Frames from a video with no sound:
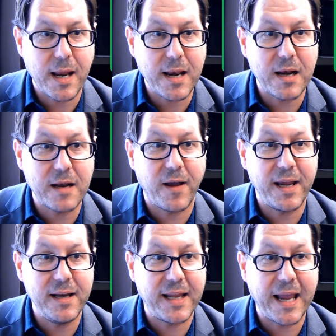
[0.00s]
identify
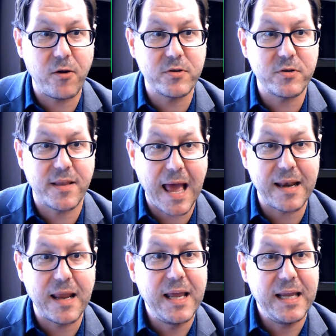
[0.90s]
indicators
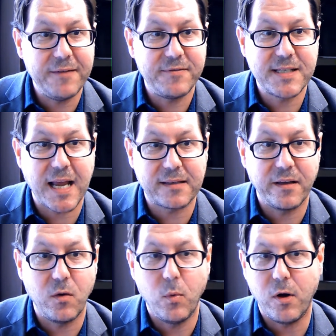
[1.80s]
that, if
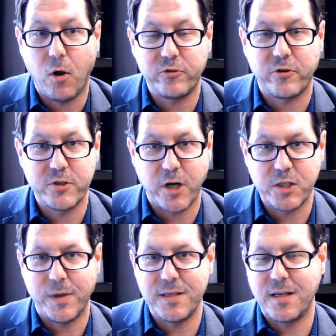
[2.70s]
detected, would alter
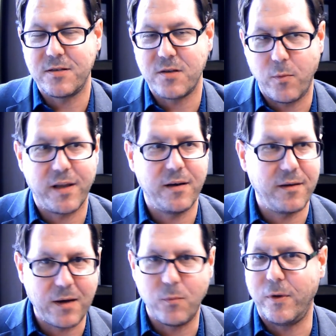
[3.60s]
judgments. And so we can,
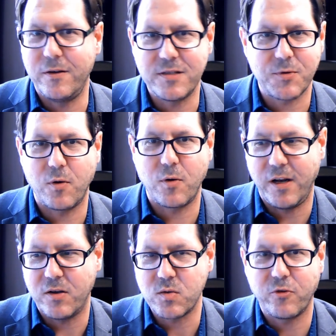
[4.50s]
again, in subsequent
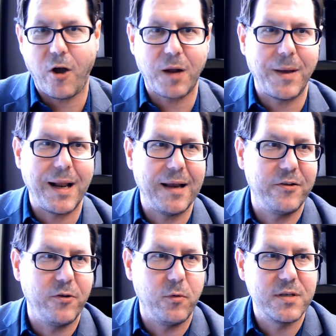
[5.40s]
videos, we'll talk about how to
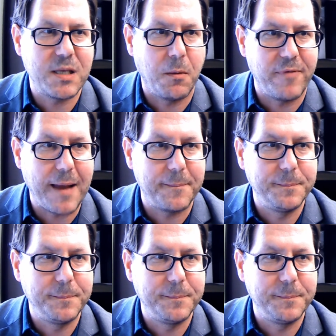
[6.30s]
do some of that.